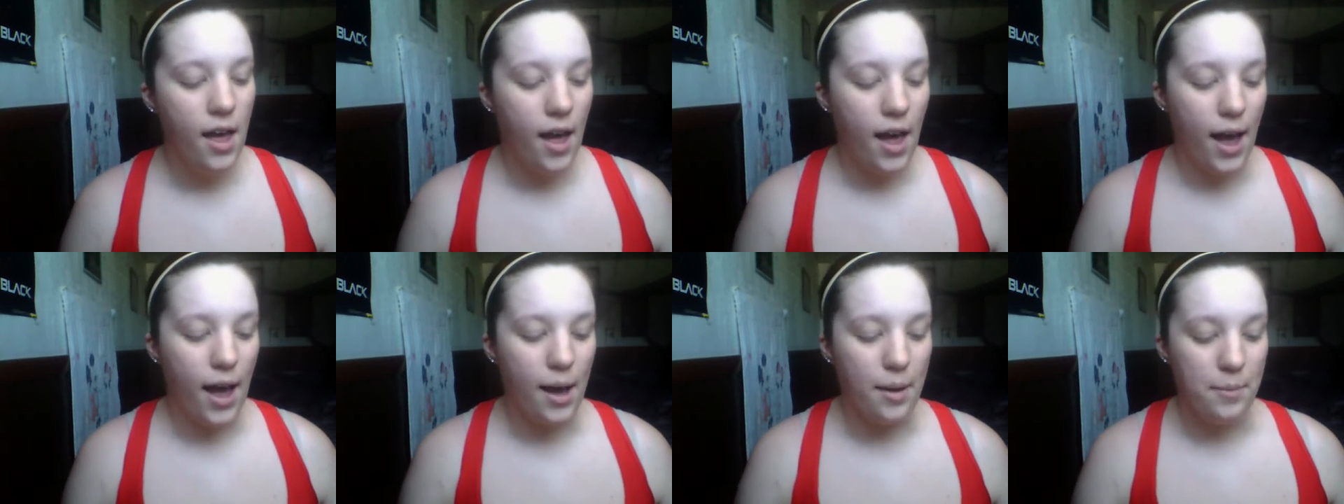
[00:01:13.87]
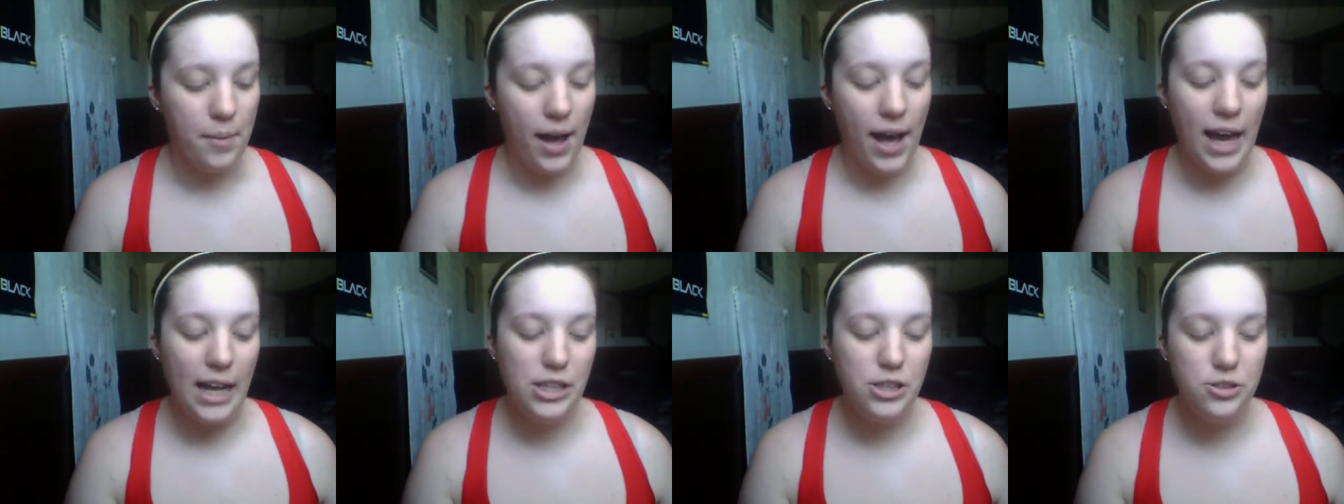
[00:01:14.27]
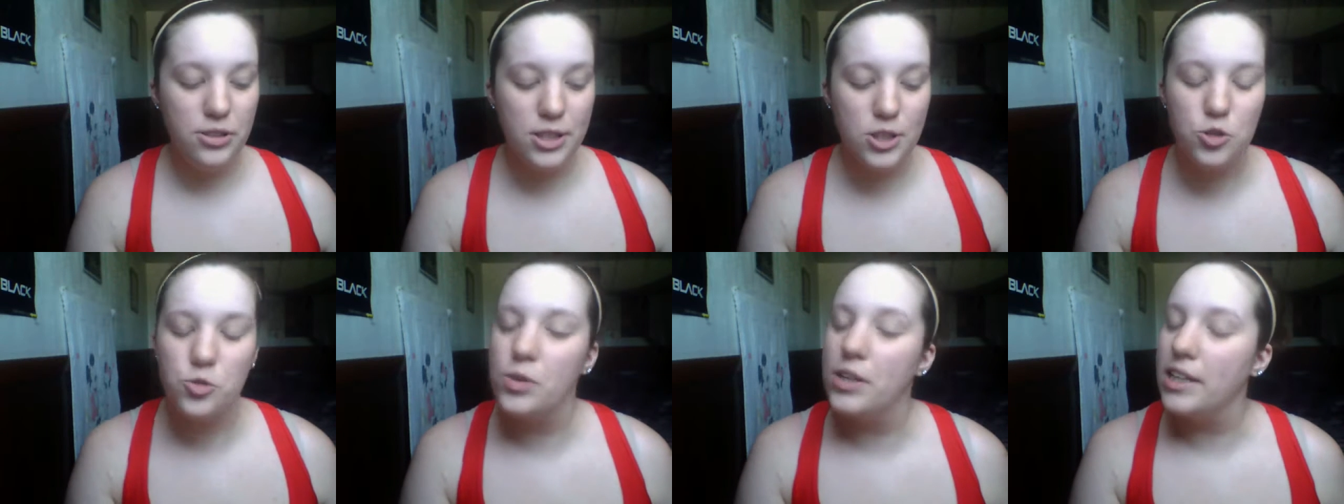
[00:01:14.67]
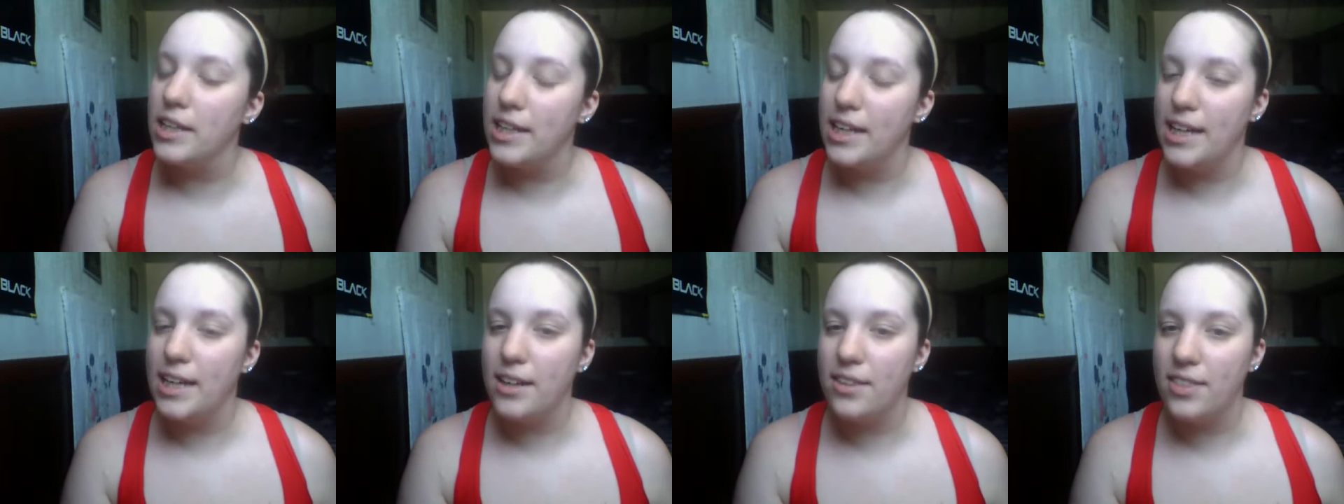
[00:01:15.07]
I do this
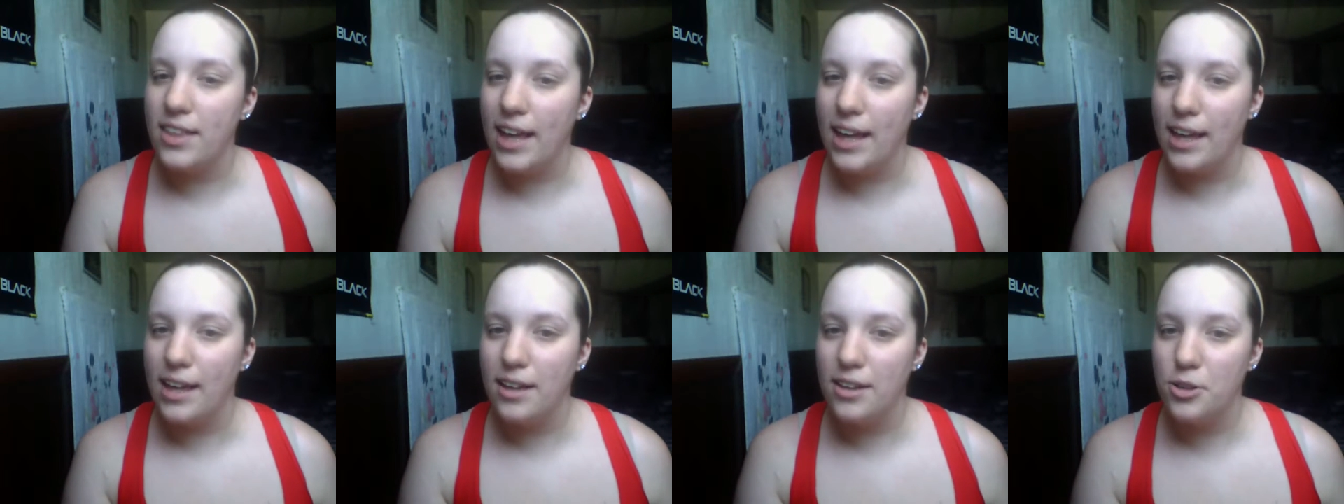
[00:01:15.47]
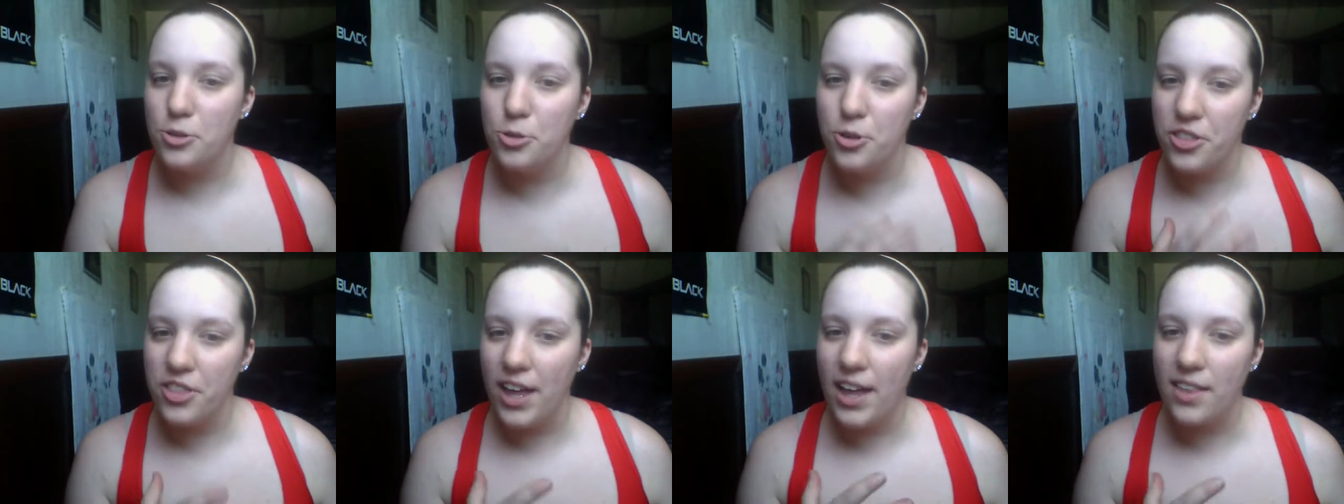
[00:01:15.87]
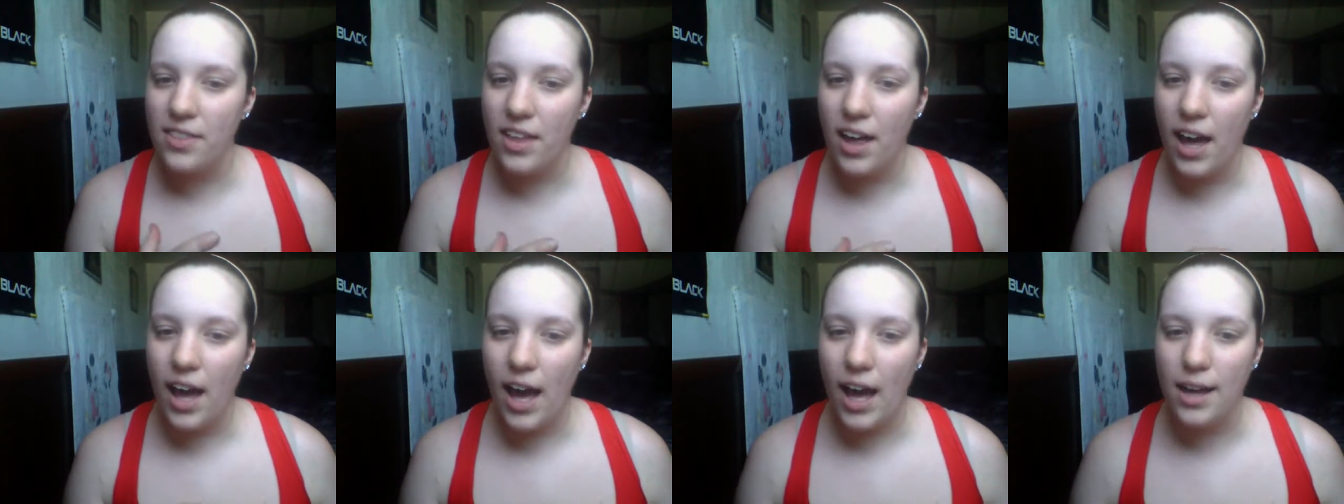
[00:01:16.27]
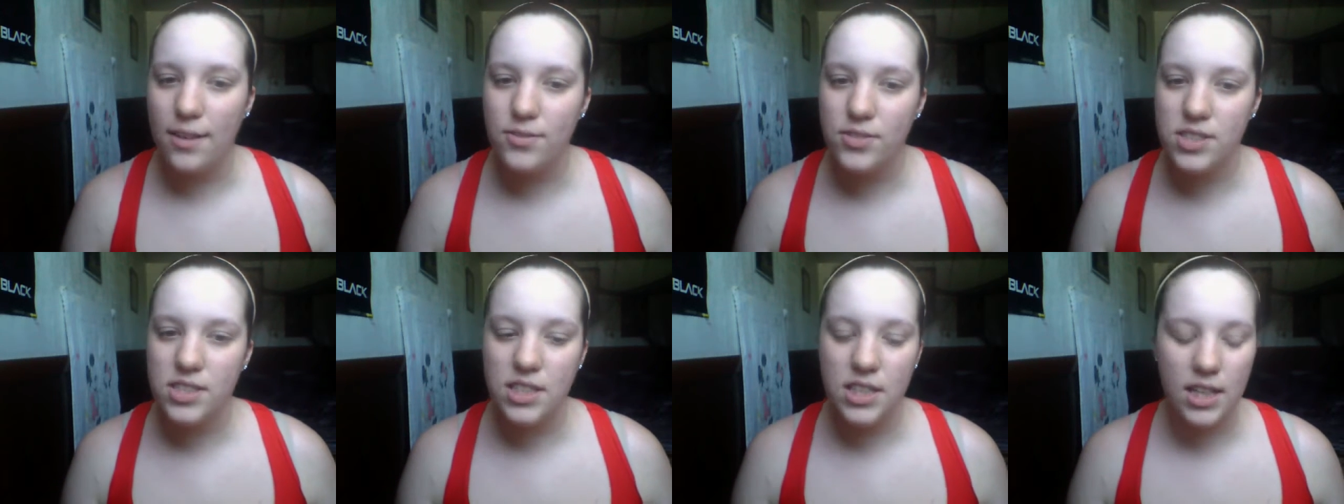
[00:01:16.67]
really cool thing that
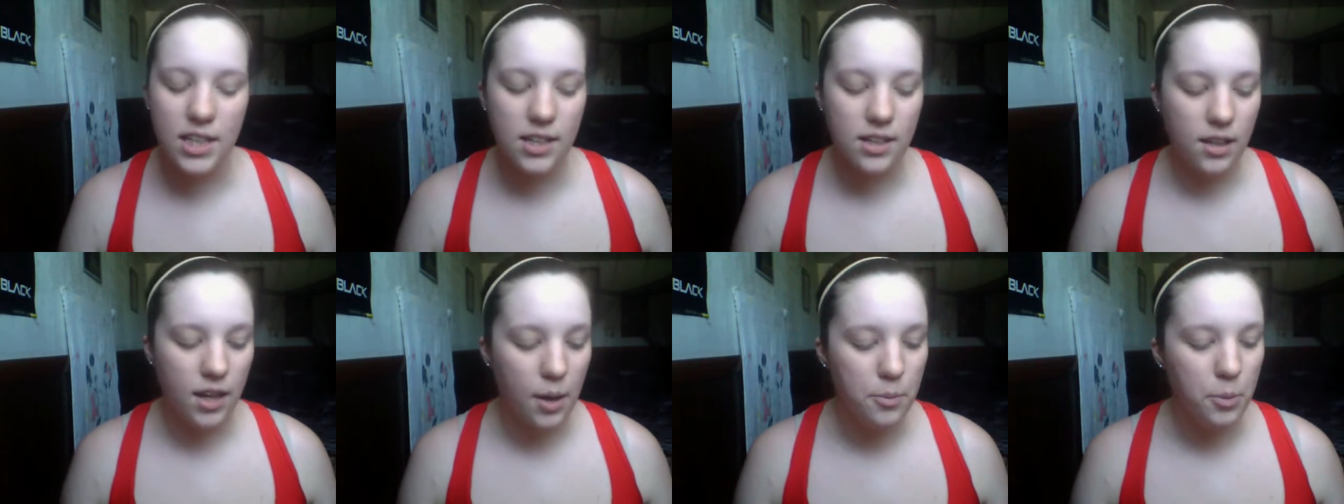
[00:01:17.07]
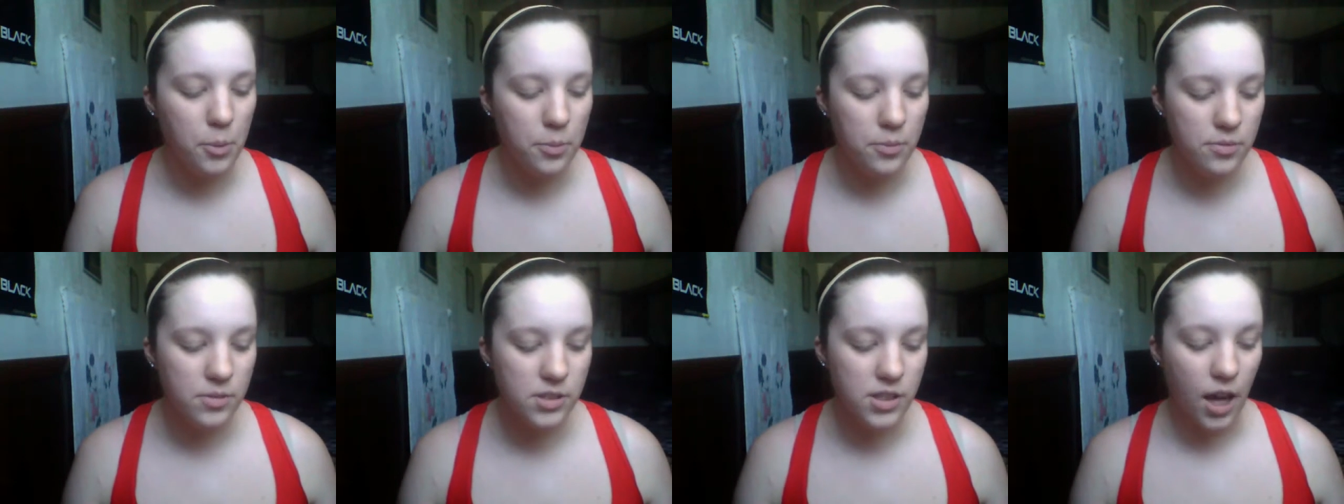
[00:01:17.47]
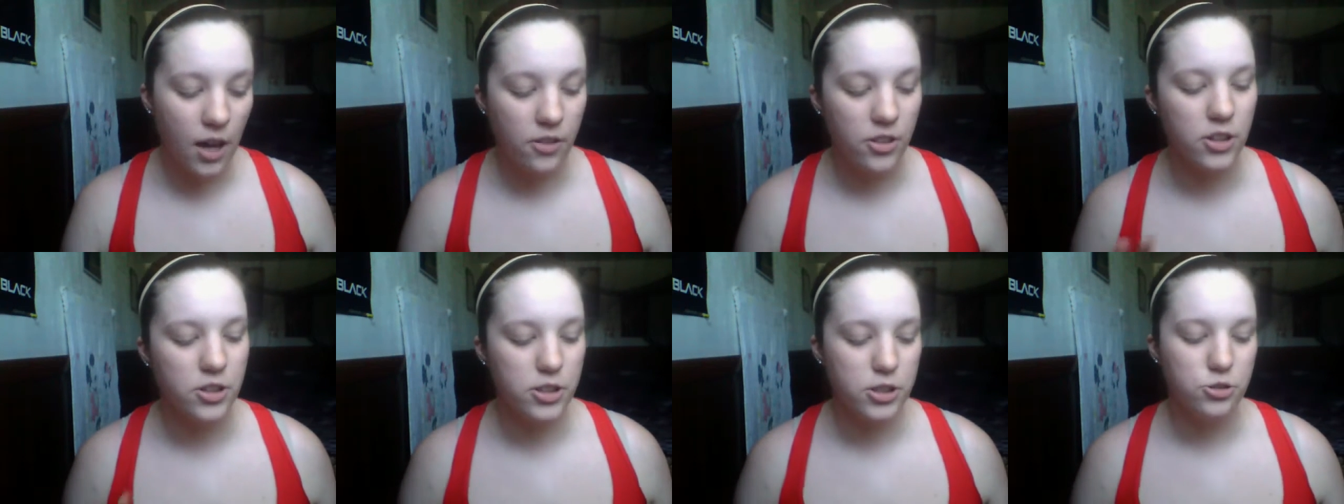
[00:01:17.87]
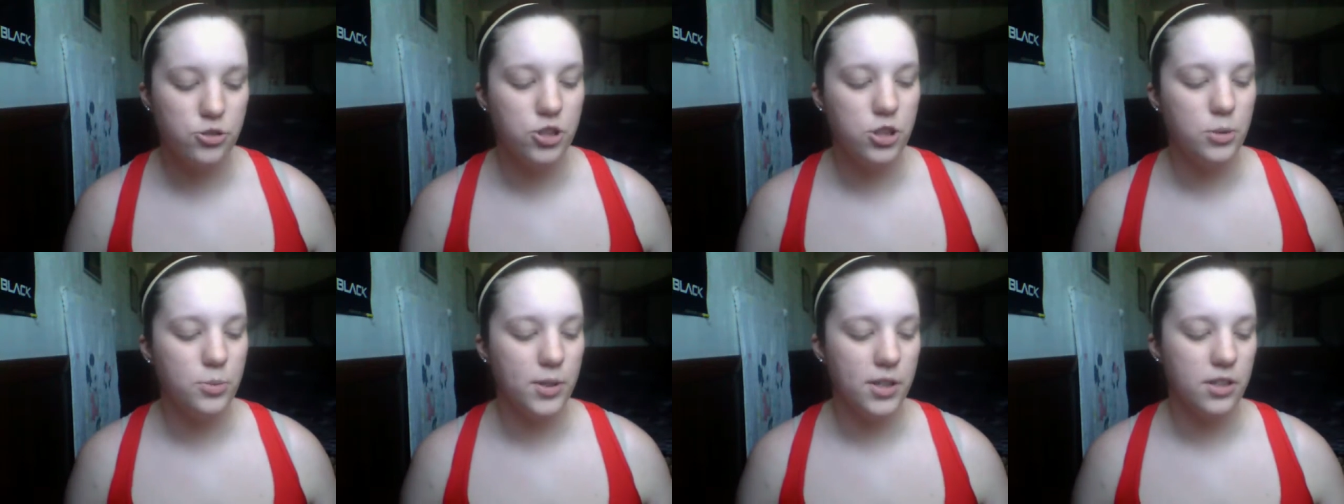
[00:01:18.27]
I've seen a couple other
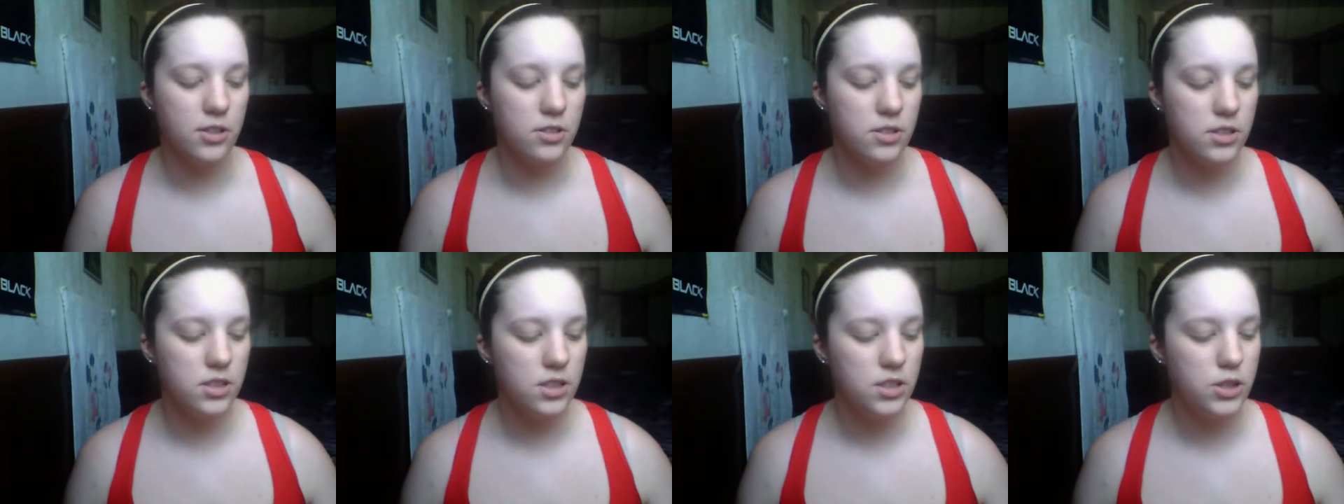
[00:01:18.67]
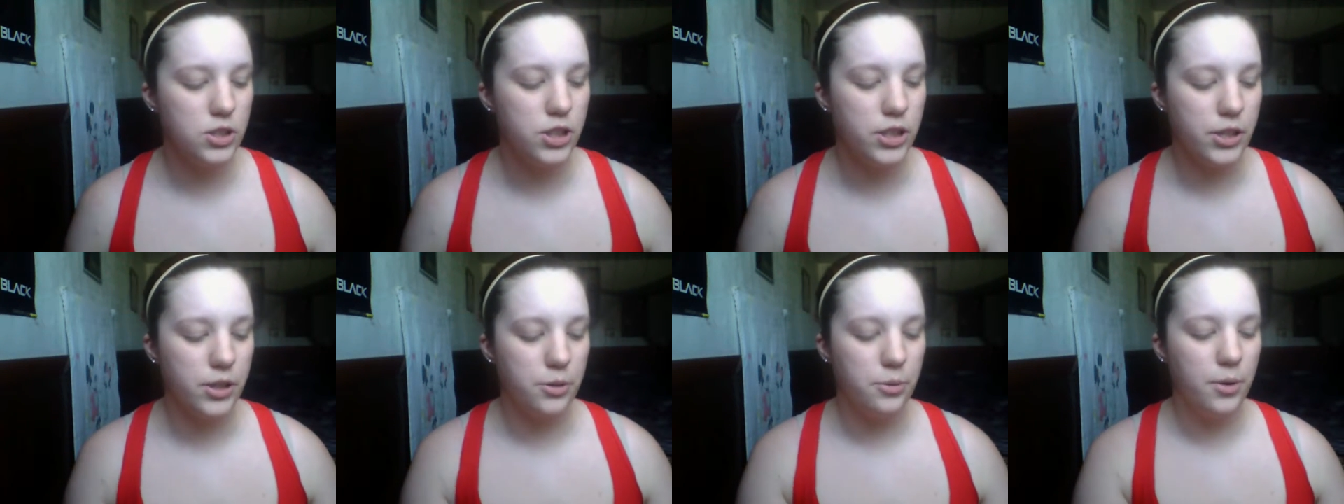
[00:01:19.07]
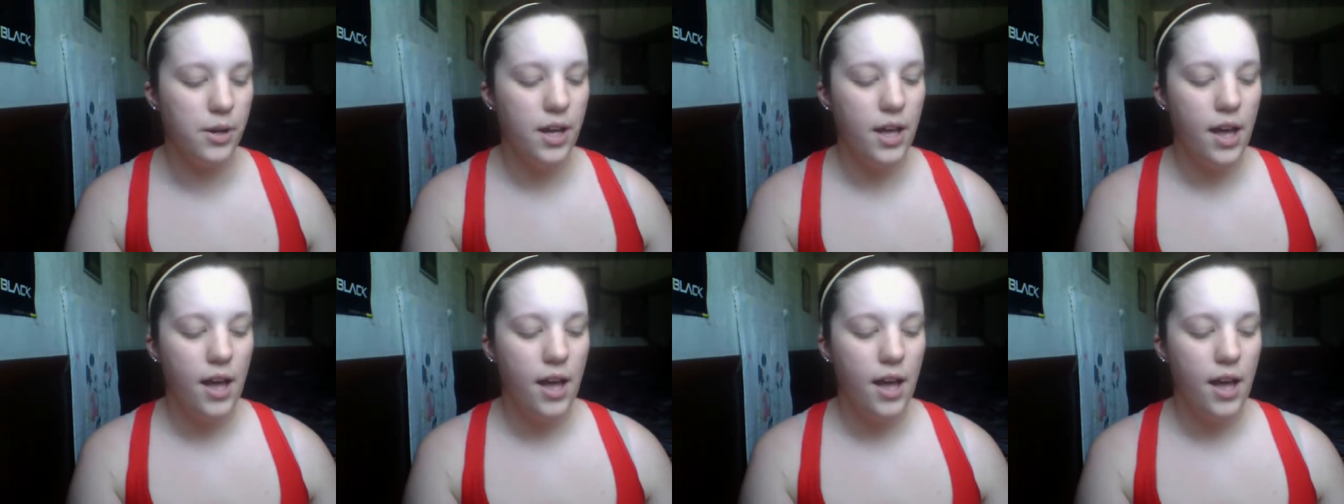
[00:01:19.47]
YouTubers do,